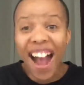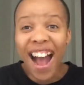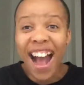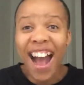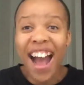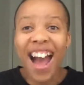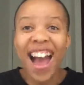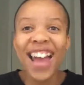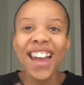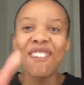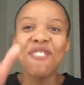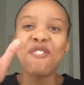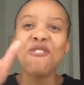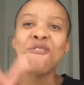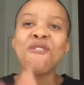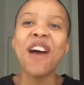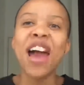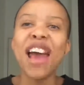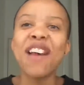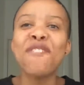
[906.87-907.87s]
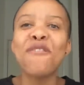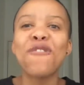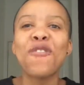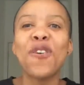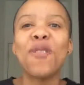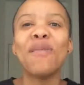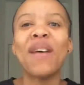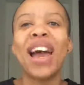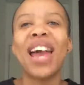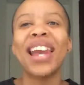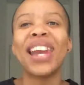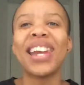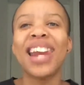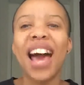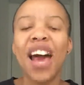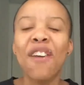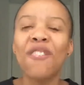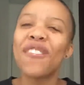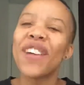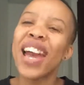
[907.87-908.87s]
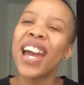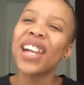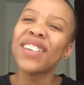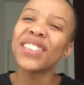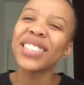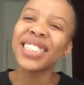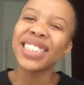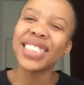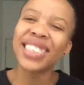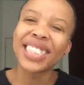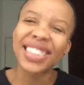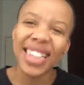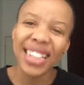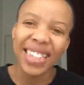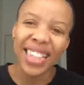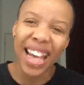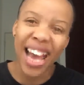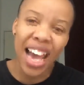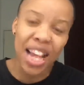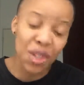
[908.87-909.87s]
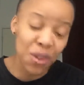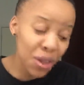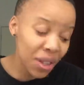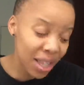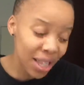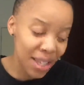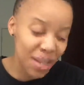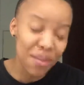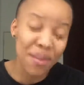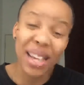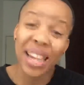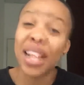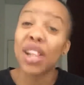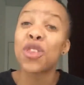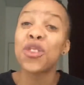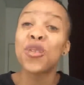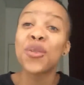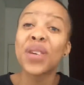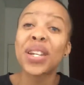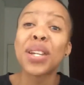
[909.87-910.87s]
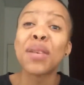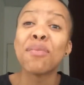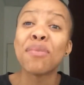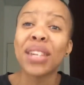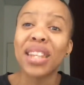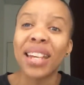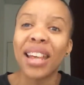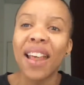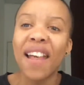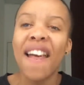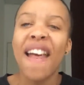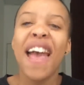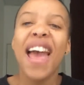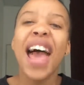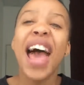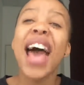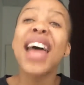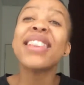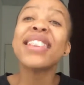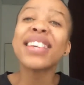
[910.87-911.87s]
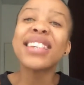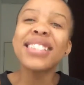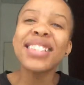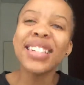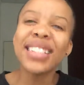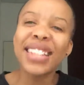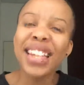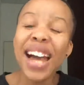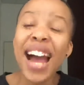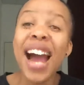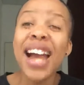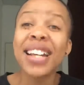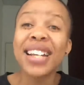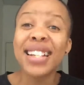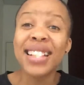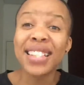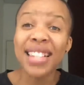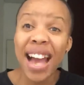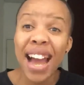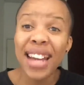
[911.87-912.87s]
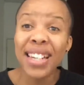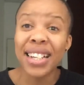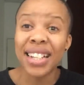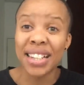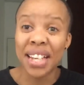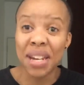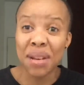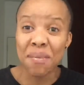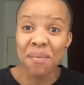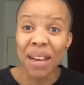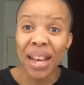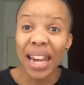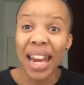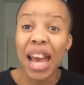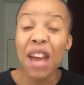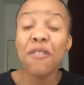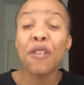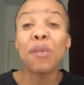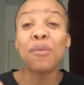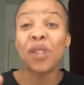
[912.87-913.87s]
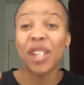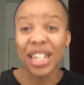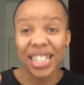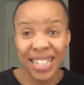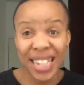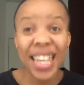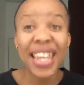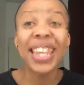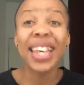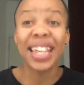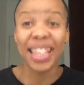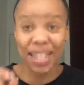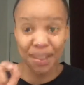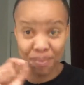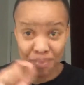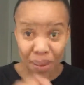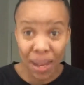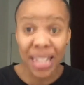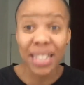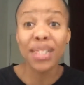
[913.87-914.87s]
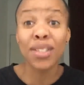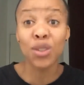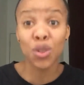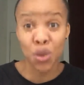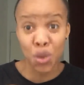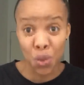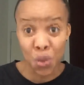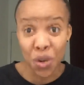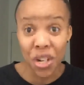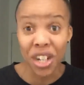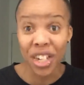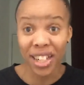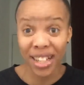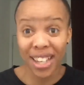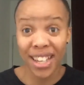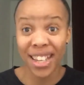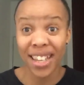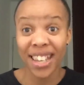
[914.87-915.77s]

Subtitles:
I ran for my life. And ever since that day, I took that SIM card, I threw it in a bin. And that's the day I decided that in my life, I'm gonna take a bus to work.